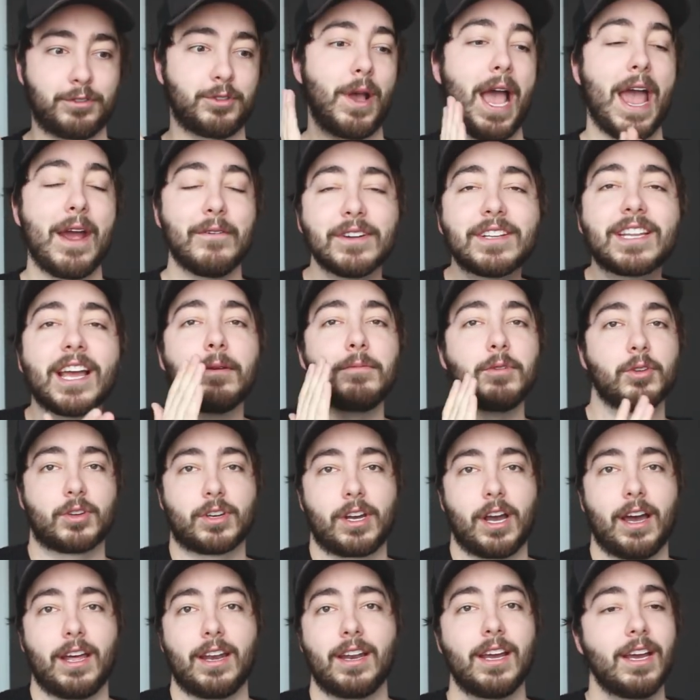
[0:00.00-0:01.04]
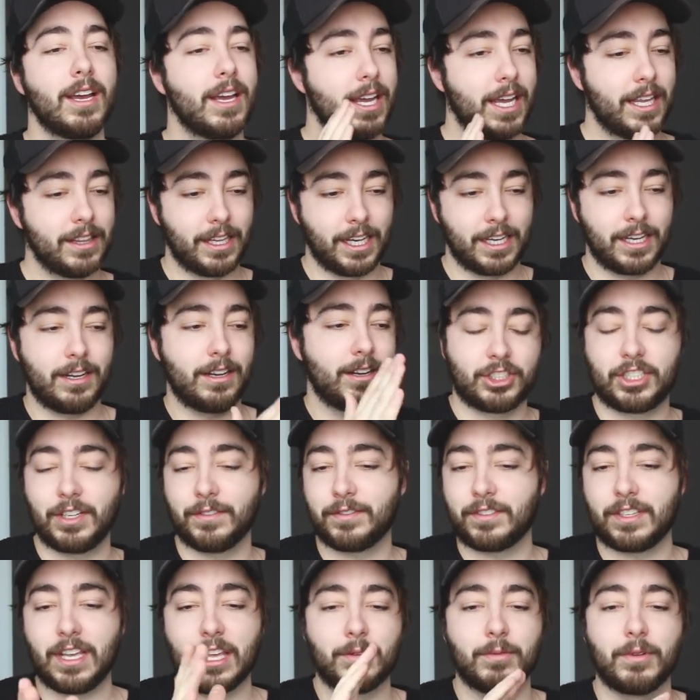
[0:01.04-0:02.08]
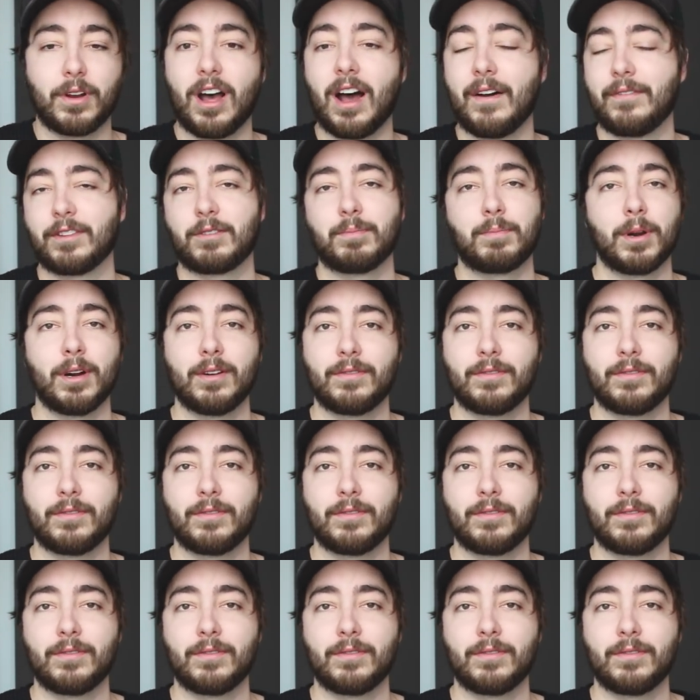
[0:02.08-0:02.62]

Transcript: so every time you cut, it like shifts the other one off. It's